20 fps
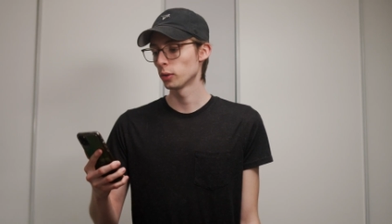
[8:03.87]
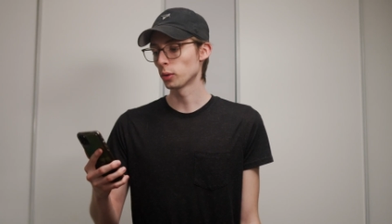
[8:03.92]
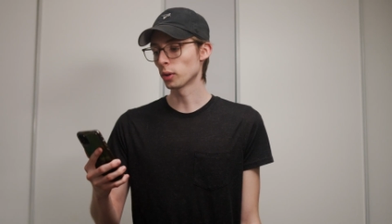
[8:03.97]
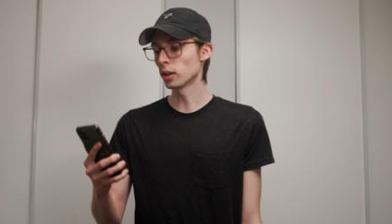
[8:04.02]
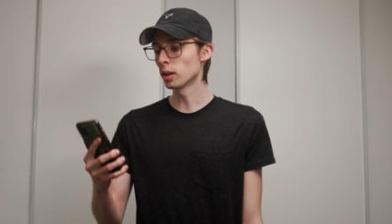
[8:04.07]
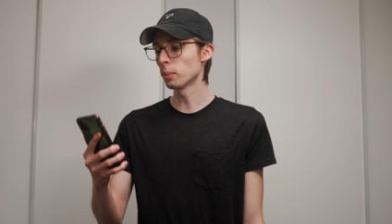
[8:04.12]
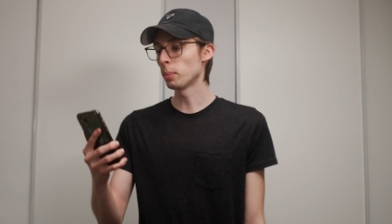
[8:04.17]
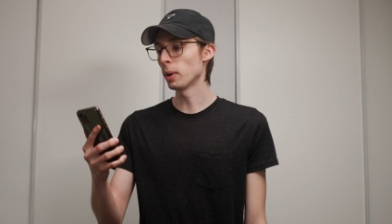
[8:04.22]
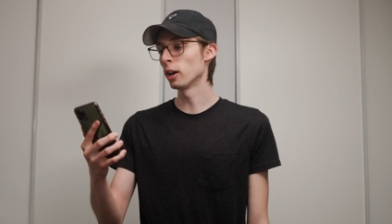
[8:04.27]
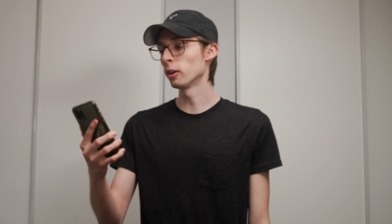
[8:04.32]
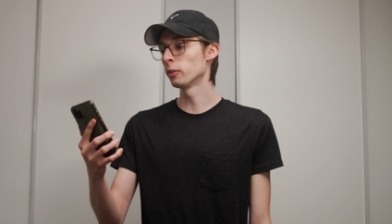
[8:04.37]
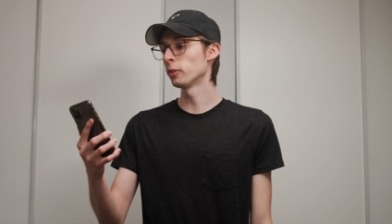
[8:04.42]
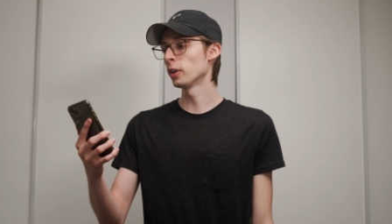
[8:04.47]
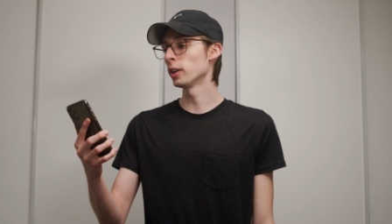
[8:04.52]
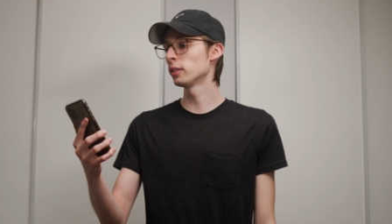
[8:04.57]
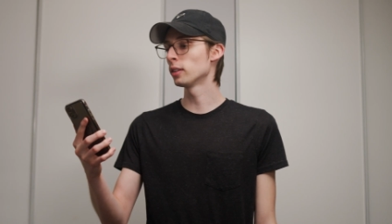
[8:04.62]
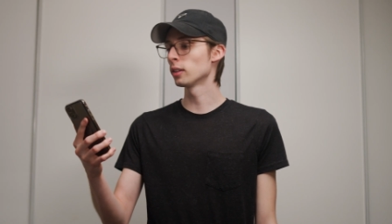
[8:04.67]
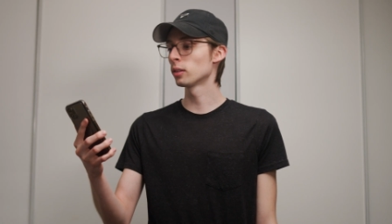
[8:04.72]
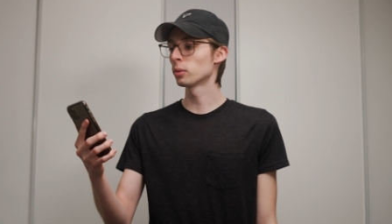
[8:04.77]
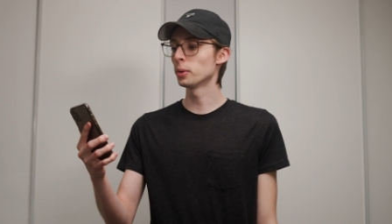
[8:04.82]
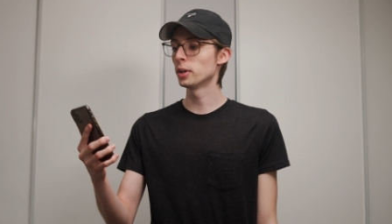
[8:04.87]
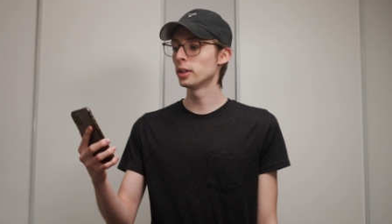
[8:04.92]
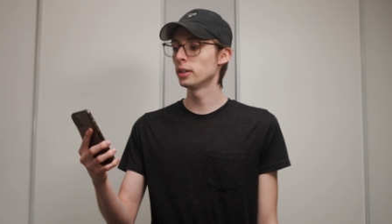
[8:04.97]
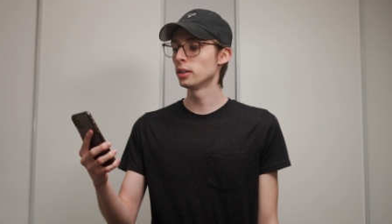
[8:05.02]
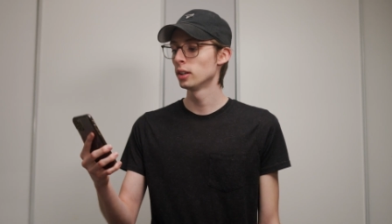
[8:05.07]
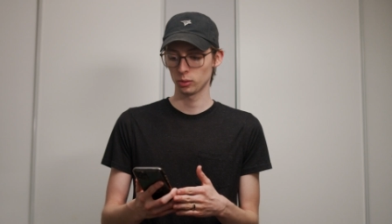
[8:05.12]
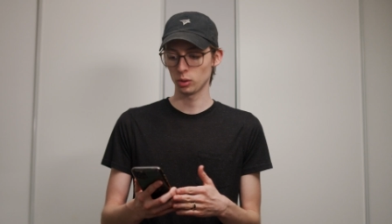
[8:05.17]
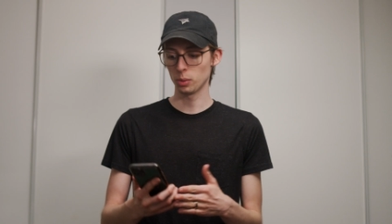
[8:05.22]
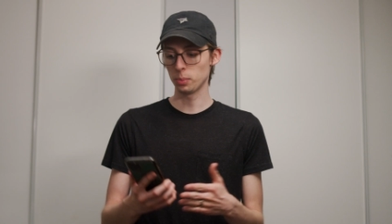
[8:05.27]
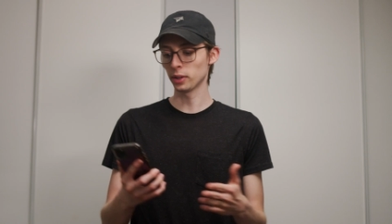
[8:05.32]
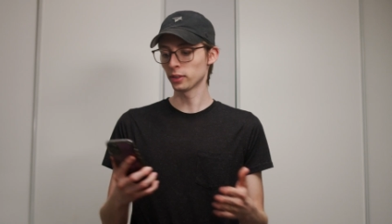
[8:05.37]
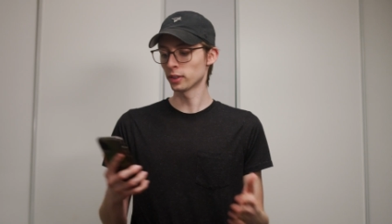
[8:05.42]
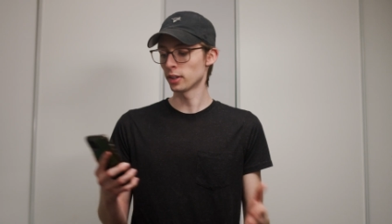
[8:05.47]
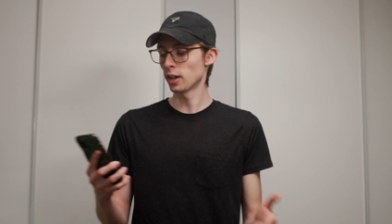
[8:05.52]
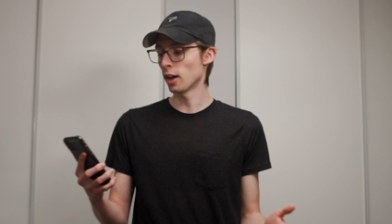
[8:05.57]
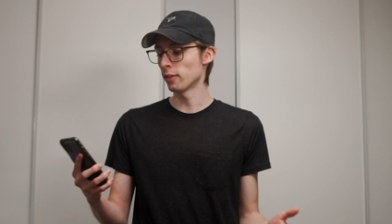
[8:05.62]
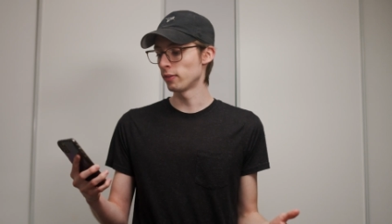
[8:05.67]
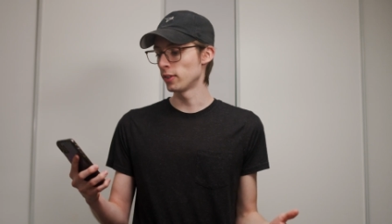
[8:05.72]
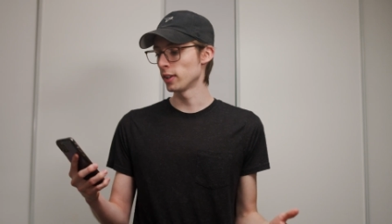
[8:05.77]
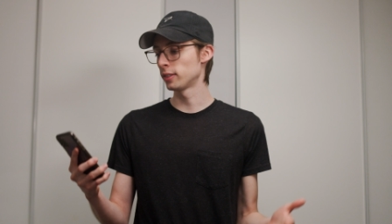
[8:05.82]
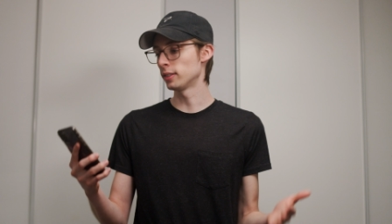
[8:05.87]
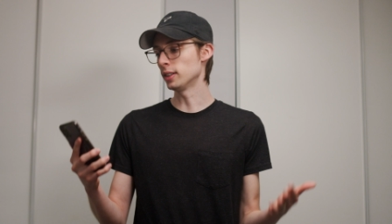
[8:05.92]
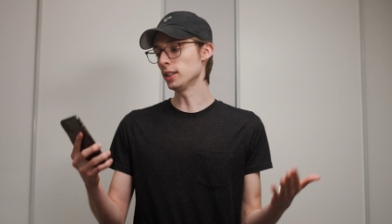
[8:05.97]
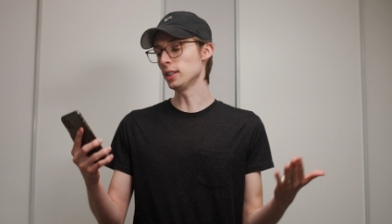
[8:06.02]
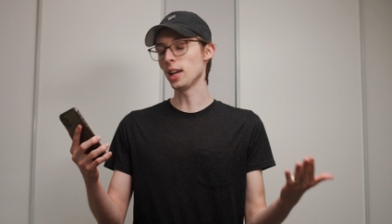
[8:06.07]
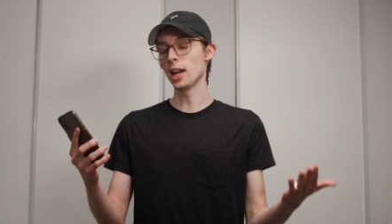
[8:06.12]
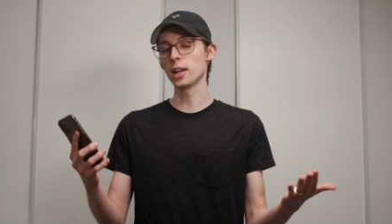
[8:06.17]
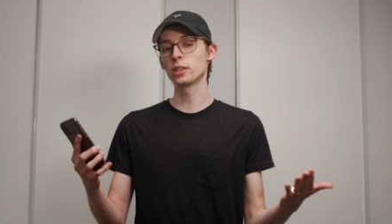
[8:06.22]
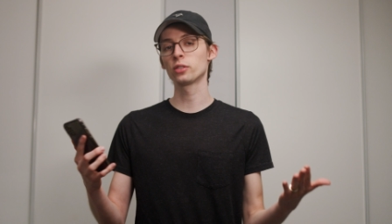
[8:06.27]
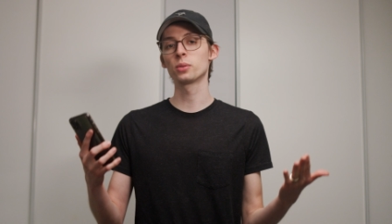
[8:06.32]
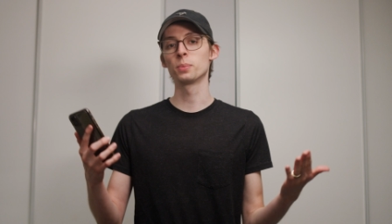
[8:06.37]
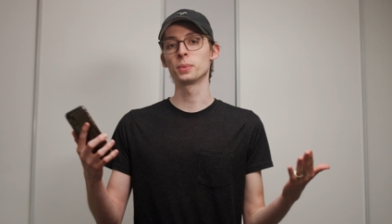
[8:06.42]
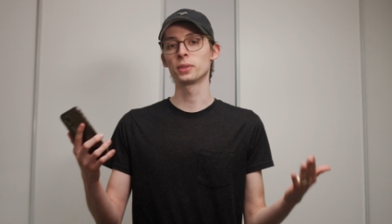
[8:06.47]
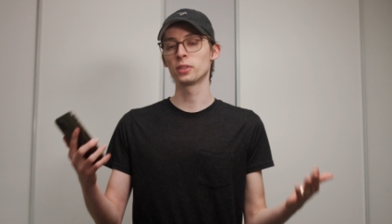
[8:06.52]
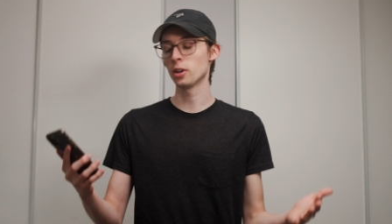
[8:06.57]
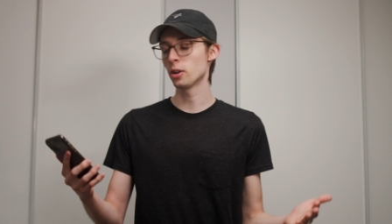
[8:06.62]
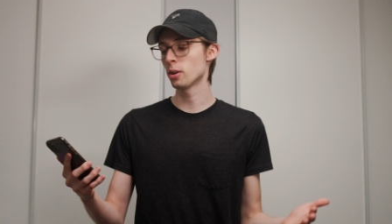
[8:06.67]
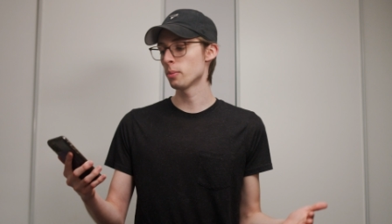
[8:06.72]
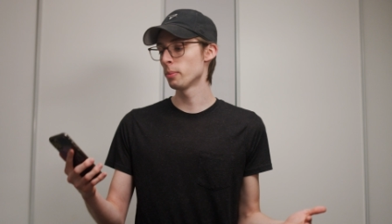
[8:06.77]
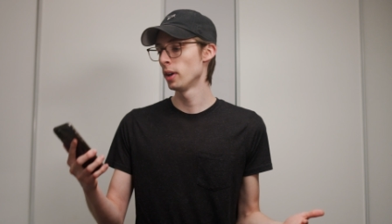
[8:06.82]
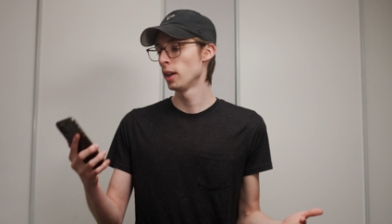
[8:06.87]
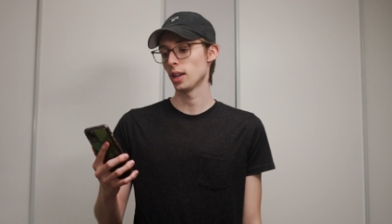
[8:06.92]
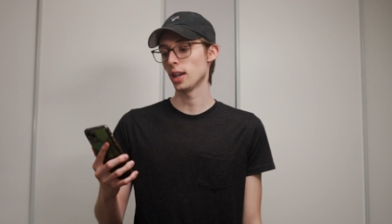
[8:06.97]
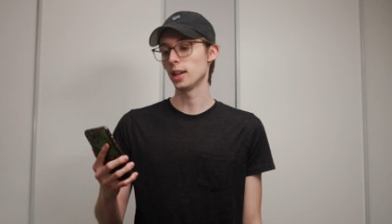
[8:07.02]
So I'm gonna paraphrase this one. So he built an office detached from his home